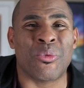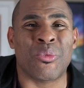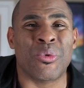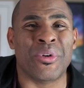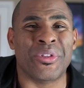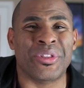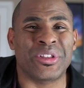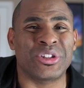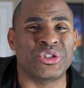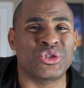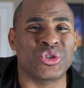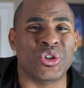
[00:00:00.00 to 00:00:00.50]

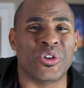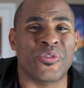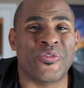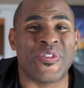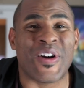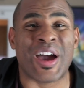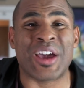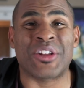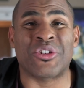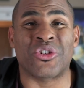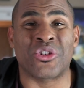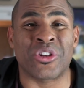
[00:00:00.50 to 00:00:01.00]
one that you can
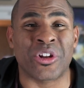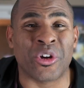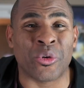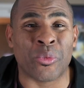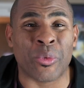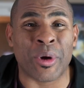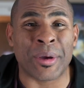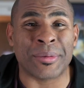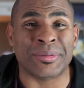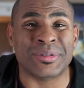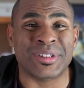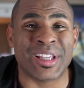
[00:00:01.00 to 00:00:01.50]
find on their
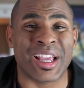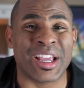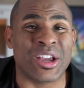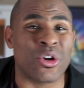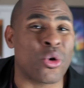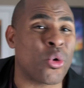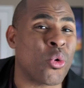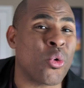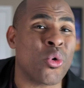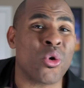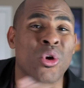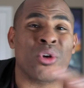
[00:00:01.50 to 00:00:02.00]
website
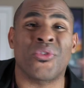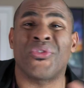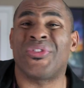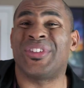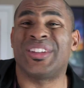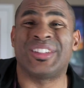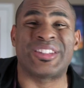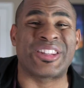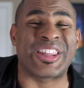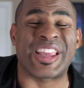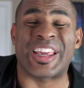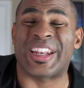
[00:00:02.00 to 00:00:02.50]
or on
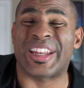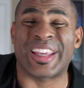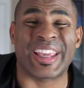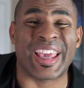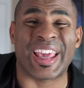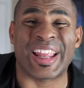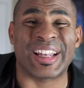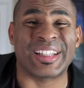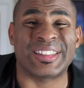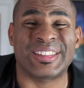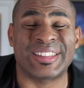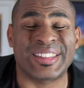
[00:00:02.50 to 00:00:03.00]
these
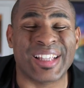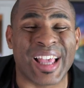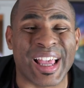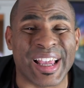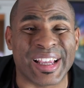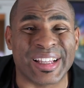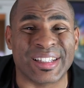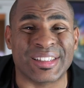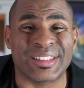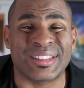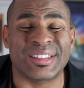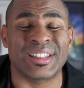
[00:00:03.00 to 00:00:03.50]
dedicated
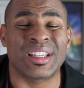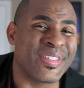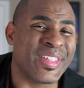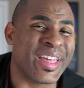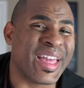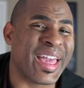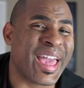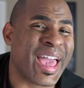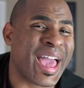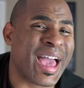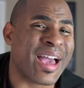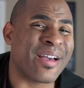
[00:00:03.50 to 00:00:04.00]
sites.
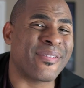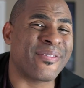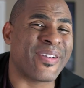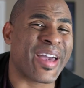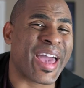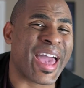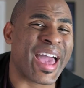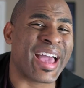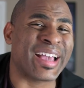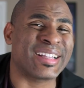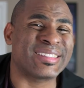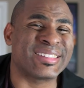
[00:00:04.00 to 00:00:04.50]
They have
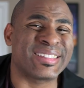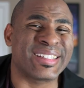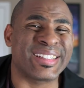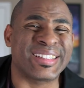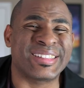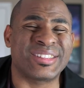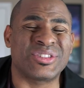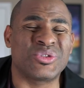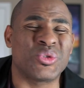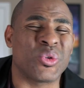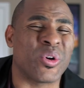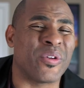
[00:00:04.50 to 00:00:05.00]

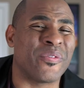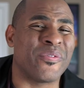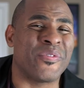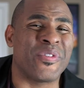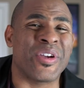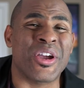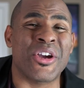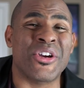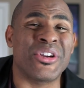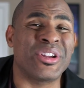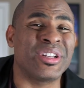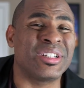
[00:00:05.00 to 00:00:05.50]
access to a
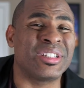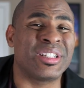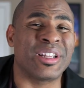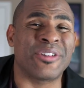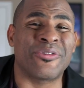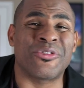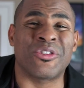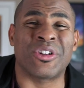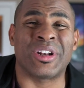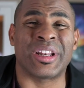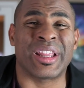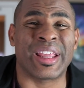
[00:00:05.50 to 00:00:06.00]
very
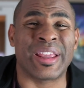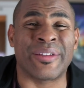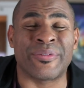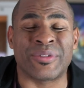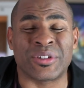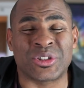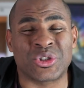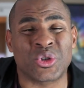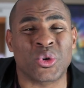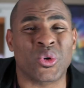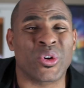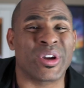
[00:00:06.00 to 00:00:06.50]
different
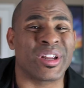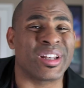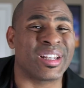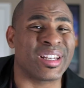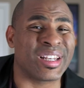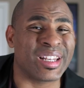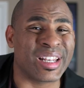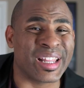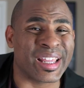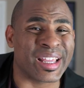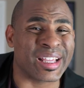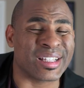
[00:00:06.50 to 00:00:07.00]
inventory
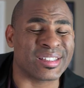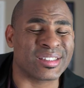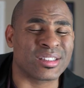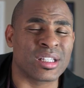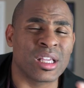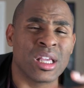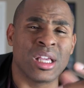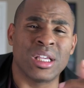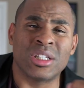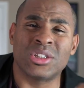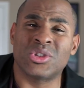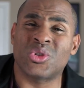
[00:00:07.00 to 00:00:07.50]
list.
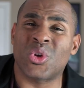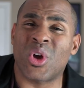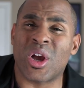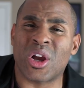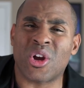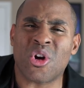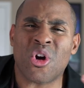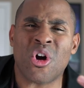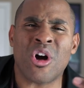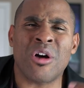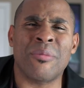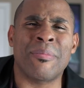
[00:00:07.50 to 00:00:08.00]
So I
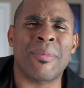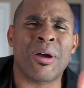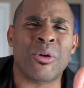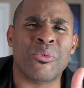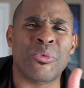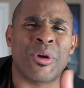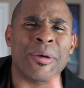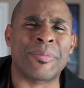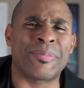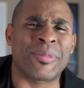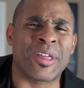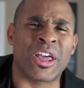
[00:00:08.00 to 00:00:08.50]
called my
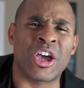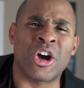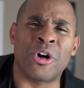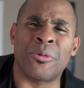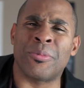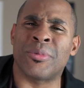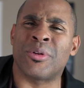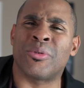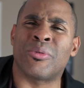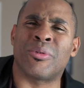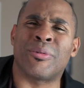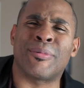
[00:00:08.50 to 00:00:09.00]
rep that
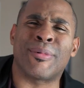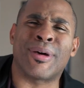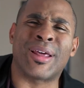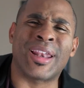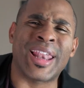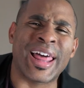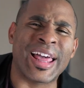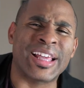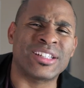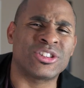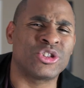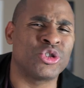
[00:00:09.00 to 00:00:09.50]
helped me with my
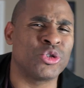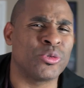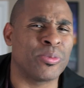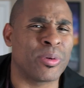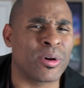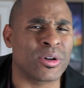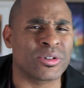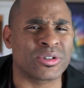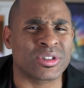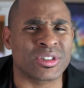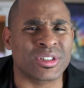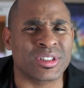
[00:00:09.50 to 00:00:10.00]
last 2
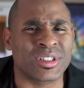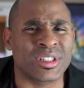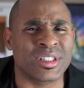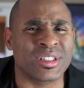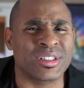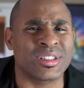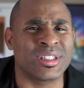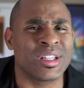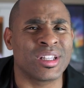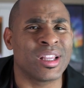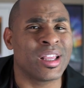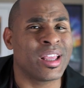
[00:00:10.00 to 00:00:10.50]

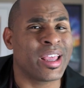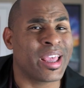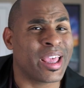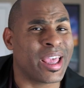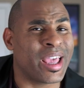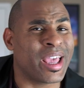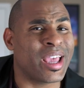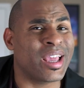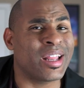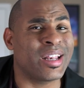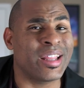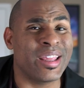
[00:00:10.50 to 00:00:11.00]
purchases,
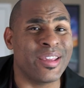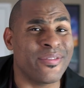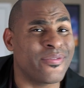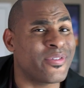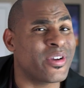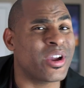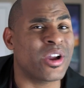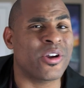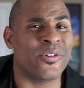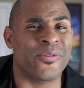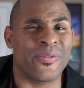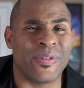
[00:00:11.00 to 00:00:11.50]
and he
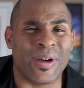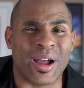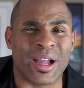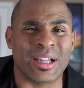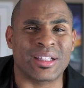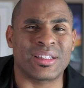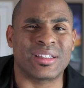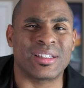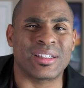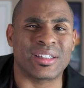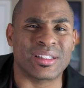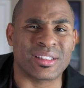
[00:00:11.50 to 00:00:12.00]
verified
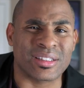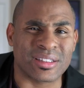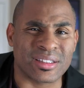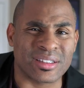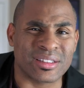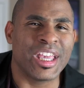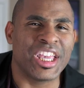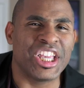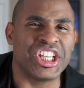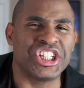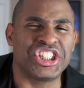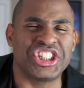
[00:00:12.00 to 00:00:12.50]
this.
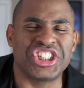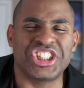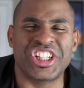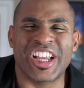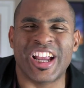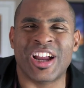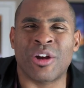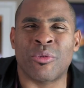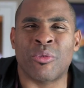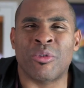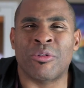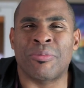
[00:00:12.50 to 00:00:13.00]
He
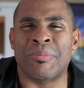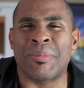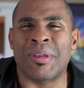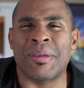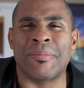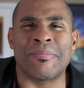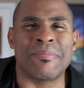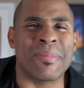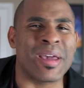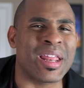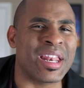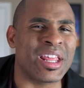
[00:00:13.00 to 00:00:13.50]
shared with me
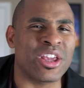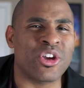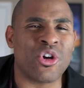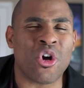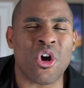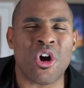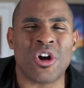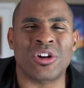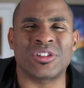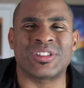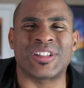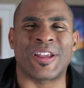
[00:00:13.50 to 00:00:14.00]
many
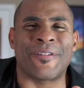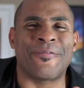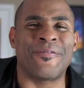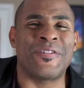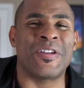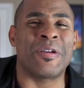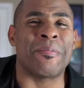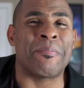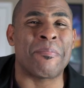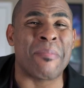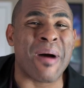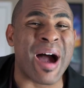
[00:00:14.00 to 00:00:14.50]
cars that
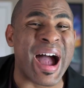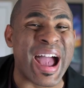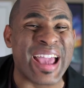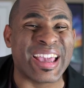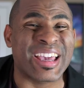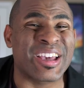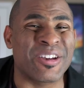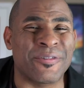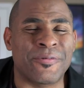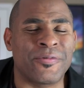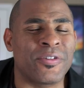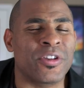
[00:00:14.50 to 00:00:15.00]
fit my
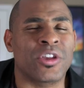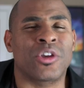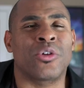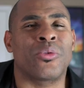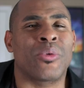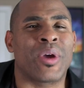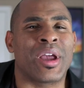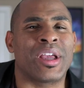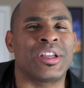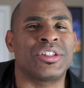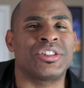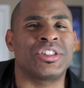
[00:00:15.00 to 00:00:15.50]

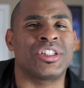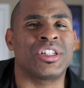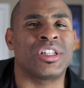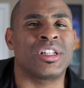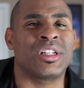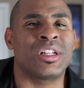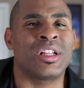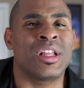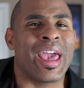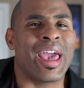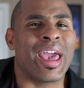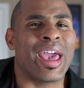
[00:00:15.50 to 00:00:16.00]

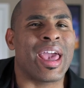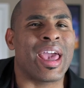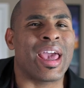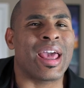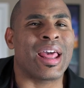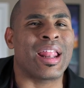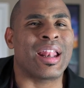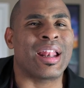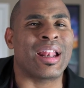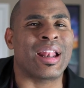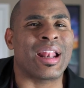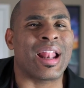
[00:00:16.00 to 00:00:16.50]
configuration,
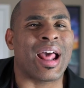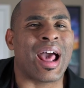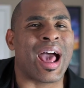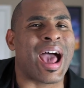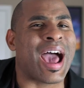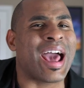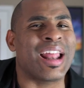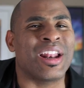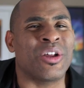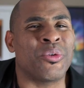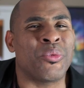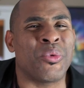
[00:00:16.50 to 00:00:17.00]
and
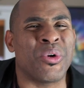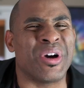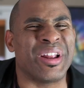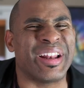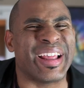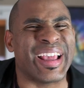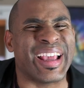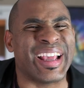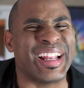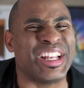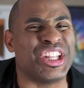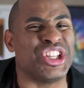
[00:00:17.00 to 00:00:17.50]
I didn't want
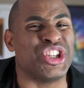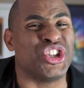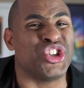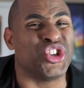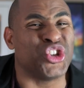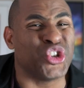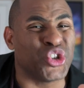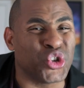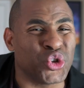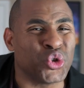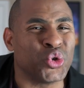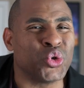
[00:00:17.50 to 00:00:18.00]
any
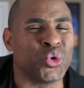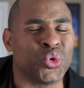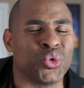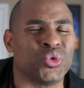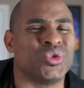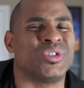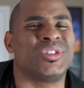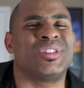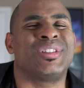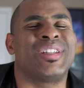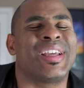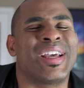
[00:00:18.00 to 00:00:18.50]

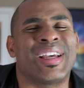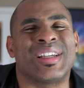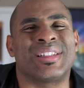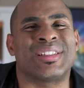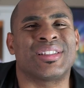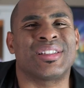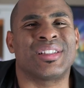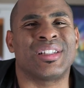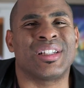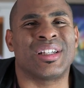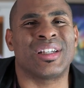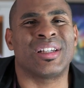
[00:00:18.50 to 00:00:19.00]
used
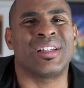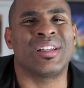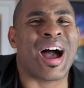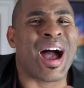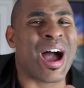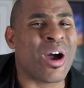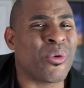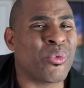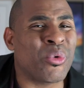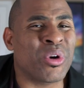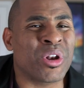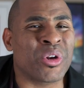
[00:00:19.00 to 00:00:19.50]
Tesla.
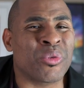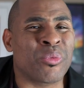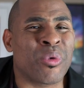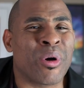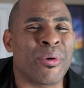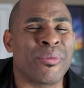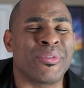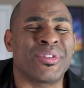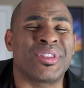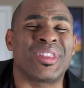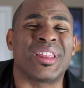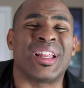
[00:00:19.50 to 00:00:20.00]
I wanted
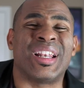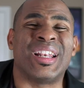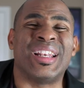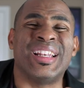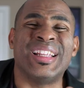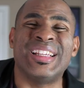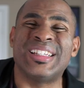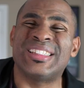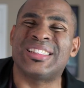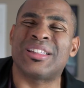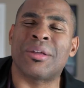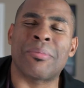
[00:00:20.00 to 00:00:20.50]
one with the
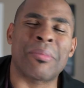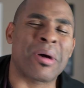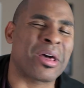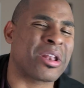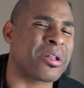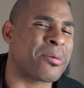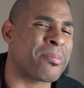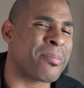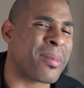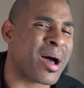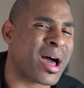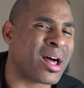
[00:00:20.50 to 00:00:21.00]
least amount
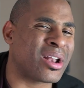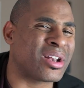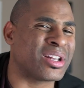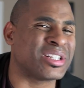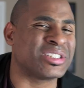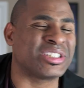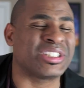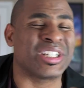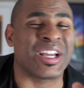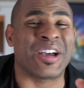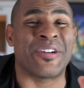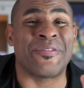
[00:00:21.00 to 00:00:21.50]
of
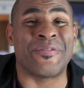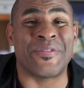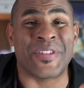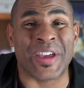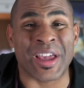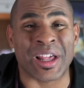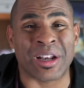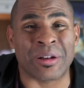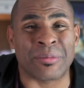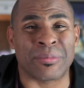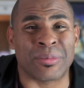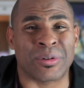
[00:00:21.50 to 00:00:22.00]
mileage
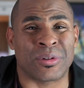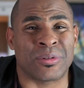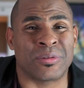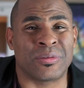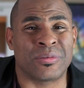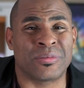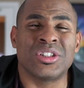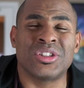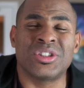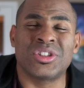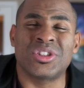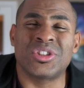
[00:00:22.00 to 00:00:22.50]
available.
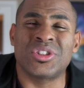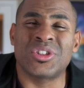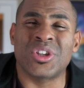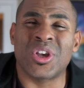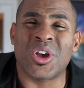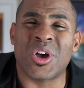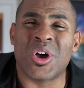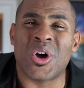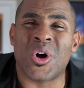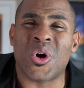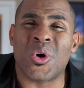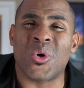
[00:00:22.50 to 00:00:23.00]

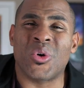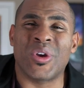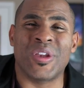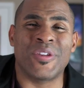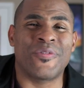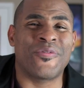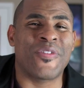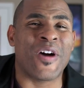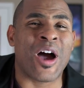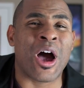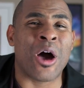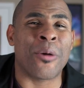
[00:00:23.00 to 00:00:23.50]
So he
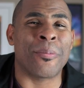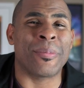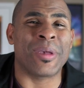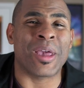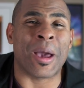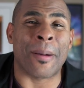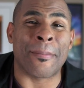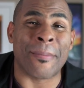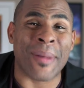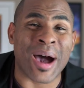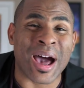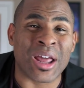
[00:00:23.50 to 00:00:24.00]
found me
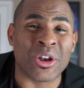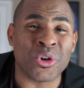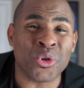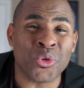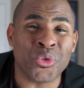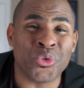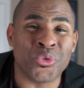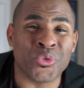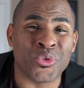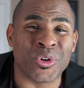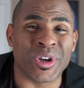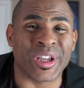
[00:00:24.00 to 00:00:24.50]
a Model
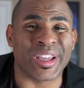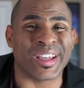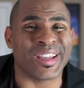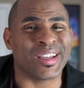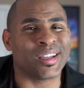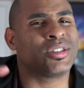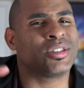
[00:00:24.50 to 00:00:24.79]
3,